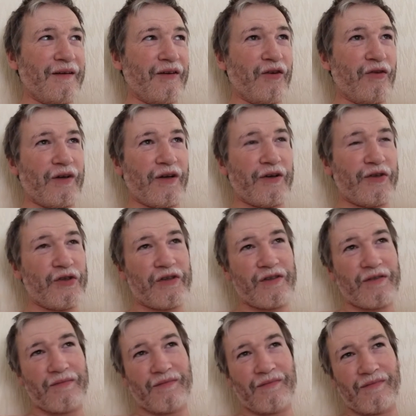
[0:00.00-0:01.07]

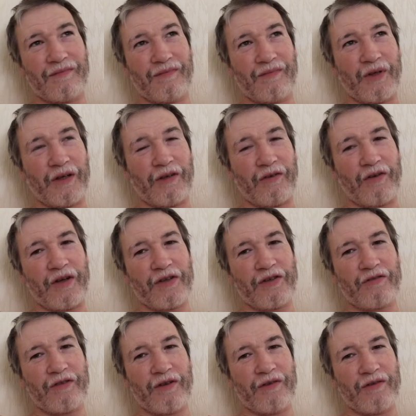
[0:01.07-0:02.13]
grass, where grass
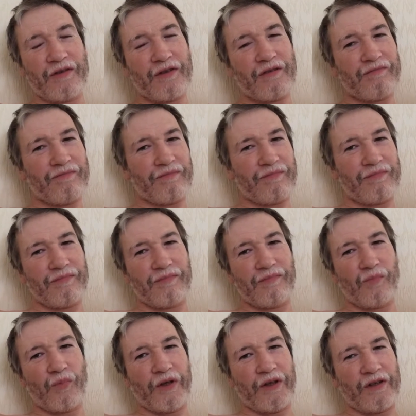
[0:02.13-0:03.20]
grows,
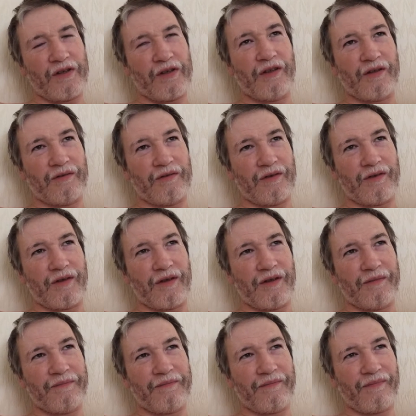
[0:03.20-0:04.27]
weeds don't
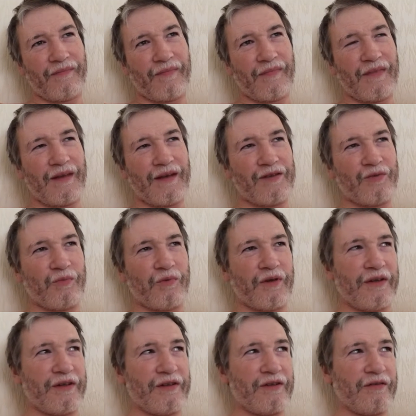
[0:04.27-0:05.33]
grow. That's
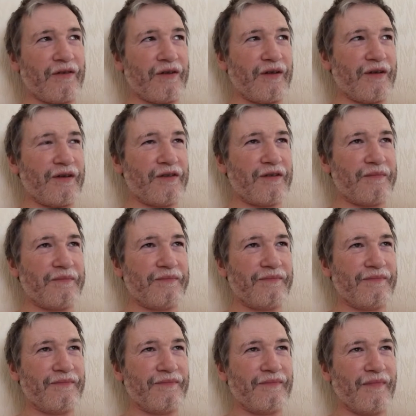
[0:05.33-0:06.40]
why there's grass.
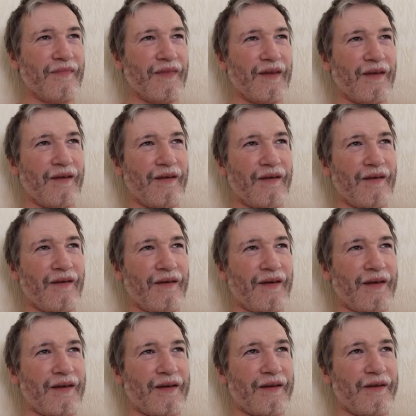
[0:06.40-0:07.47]

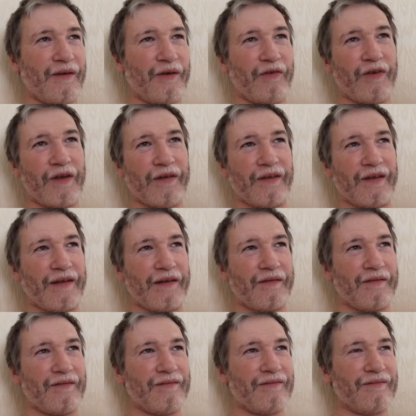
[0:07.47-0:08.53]
And I only found that
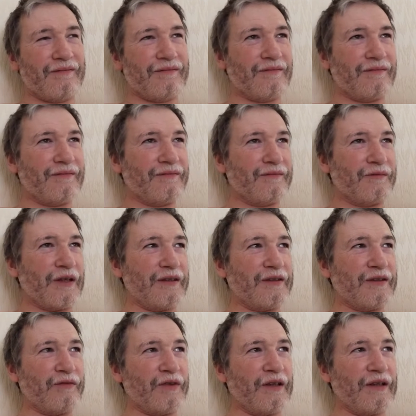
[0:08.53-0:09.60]
out
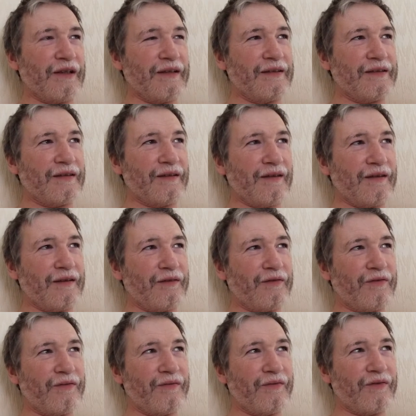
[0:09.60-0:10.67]
relatively late in
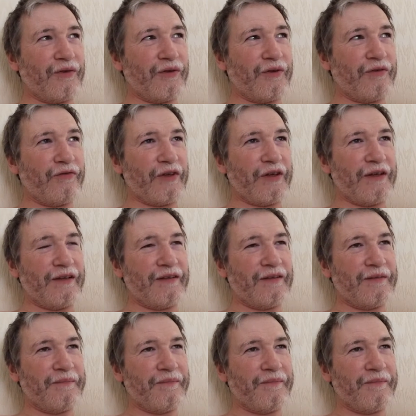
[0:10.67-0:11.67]
life through a friend